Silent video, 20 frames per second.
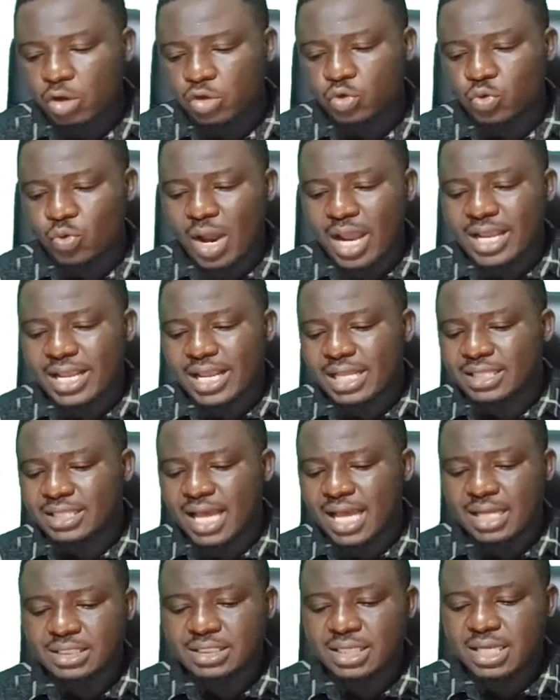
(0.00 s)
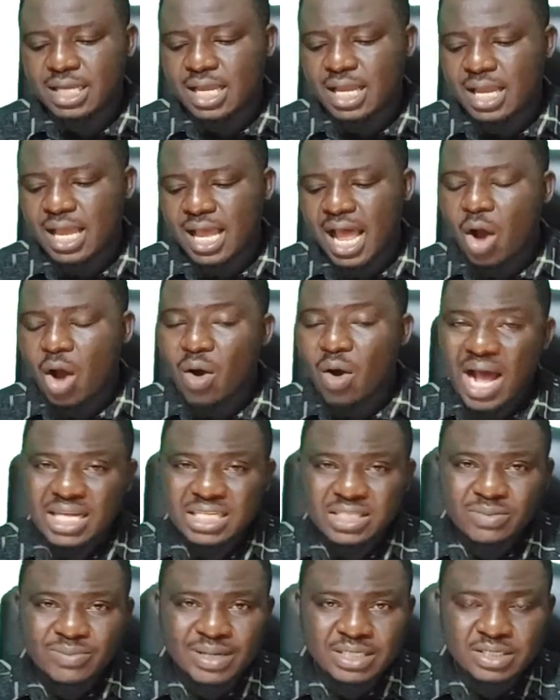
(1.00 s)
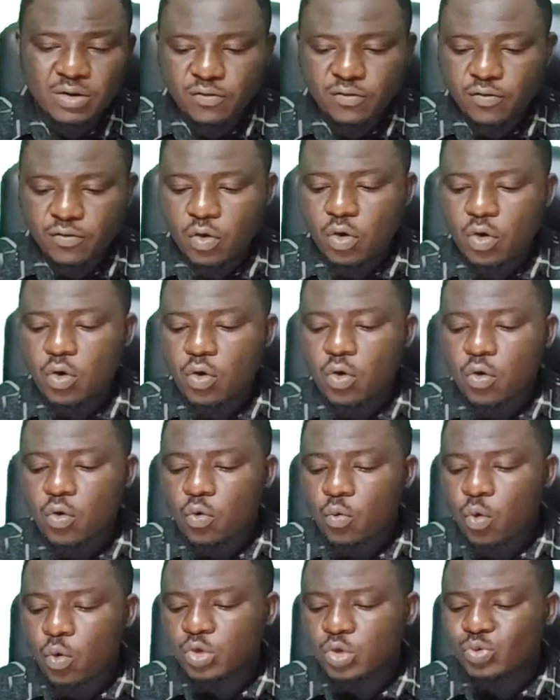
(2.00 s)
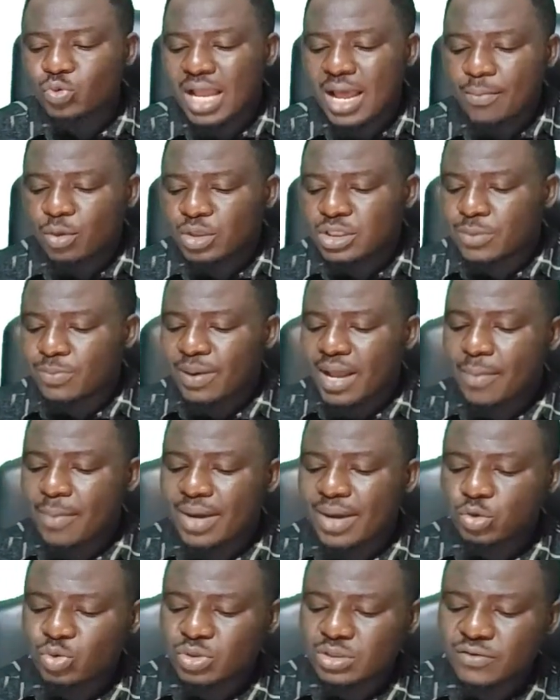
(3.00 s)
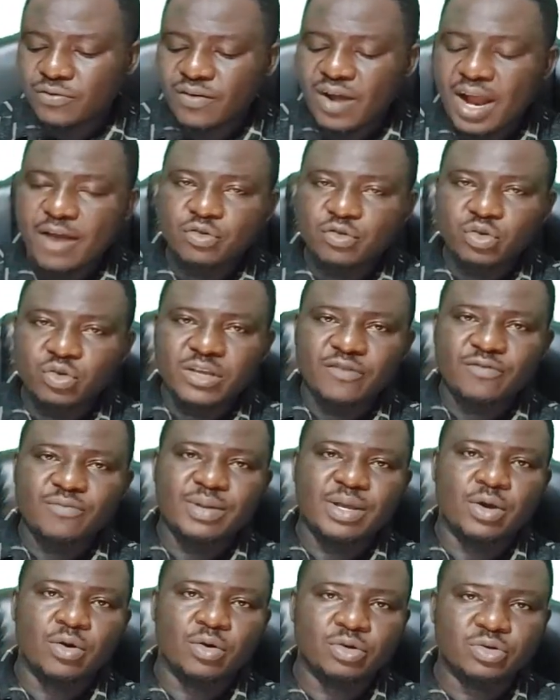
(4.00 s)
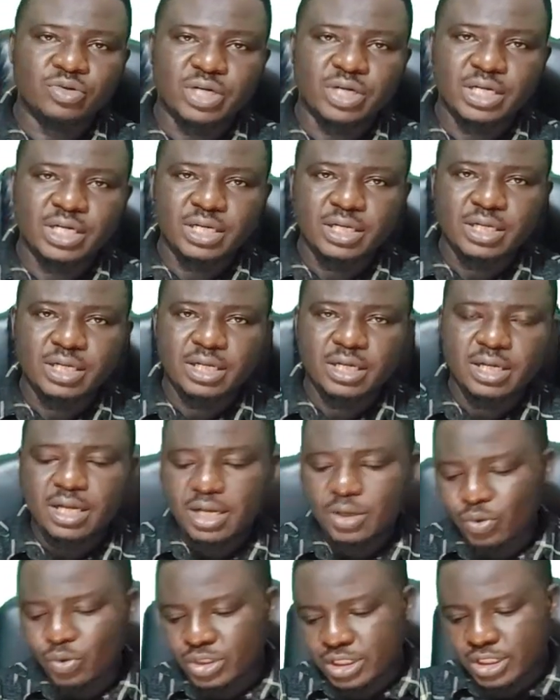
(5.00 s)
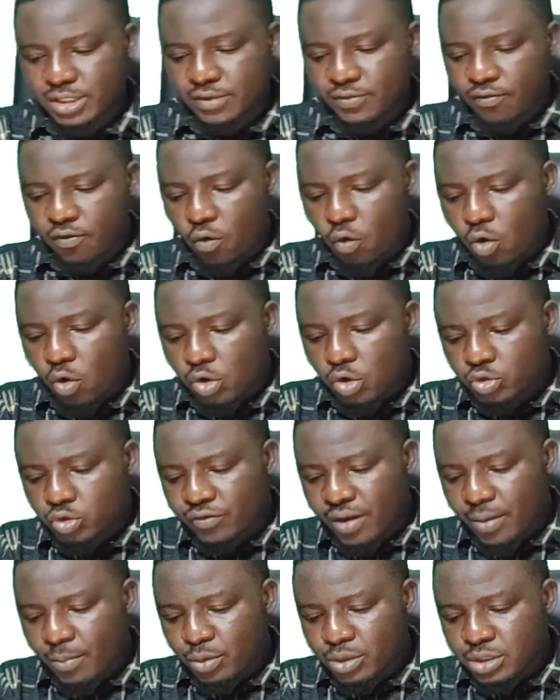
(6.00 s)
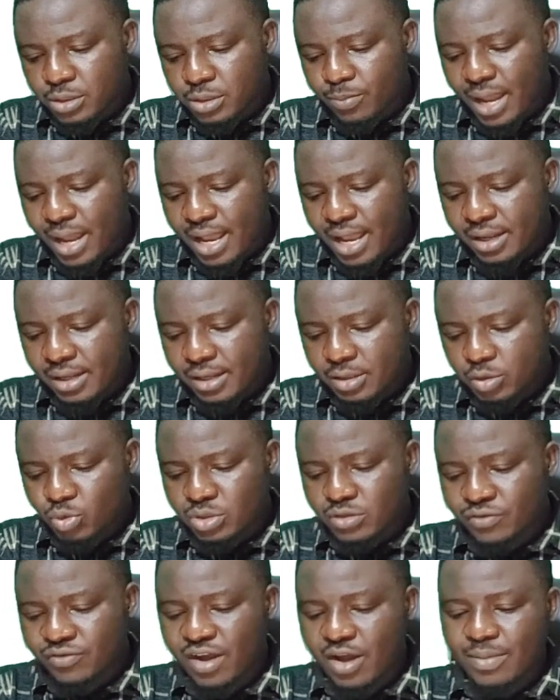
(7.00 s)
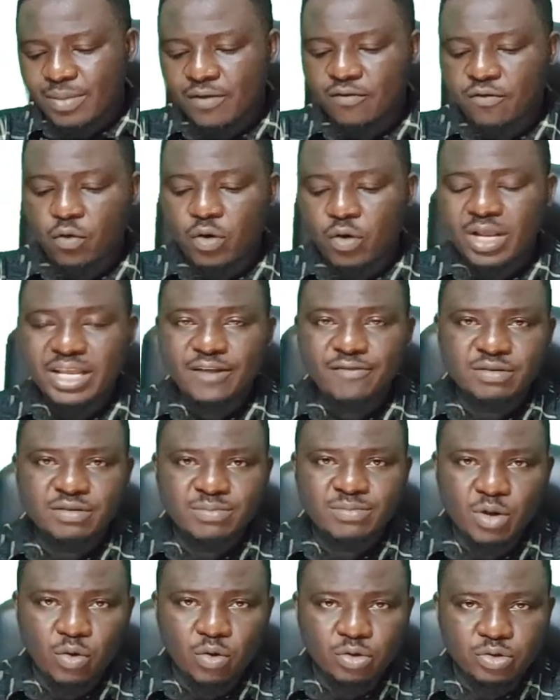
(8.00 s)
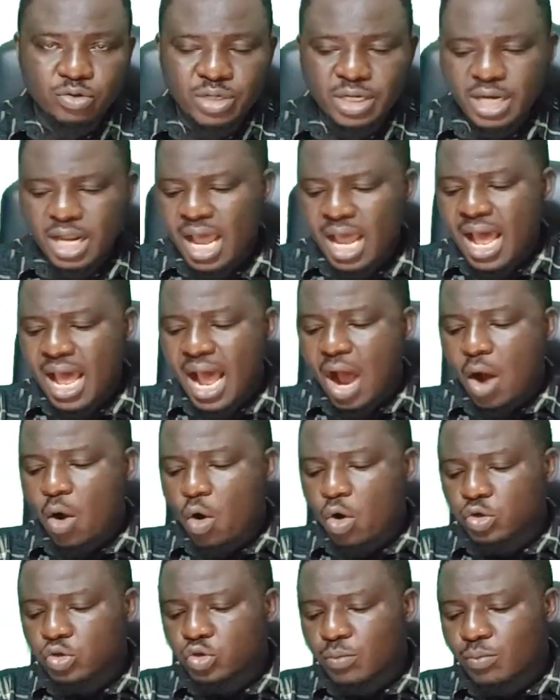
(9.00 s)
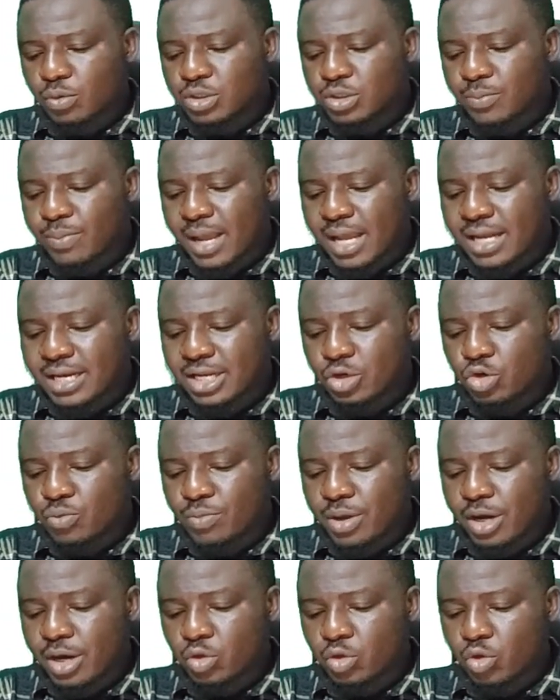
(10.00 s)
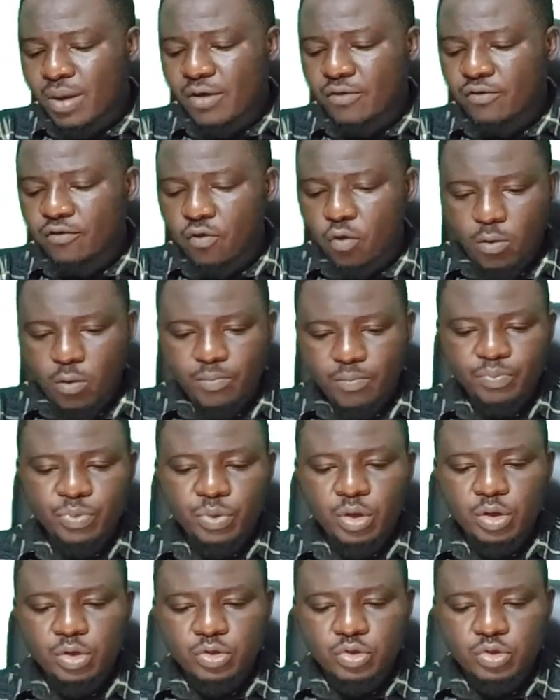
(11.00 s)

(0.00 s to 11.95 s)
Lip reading: And how do I get that? I'll ask myself, what will I multiply by 25 to give me 100? Which is 4. So if I multiply 25 by 4, it gives me 100. I'll also multiply the numerator by 4.